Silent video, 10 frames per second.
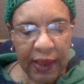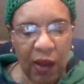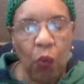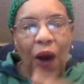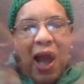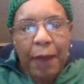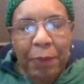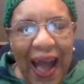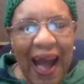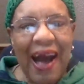can wipe
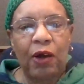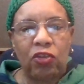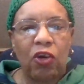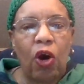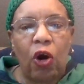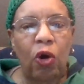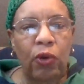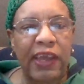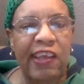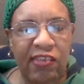out the whole
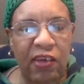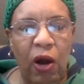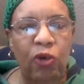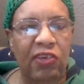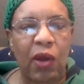East Coast,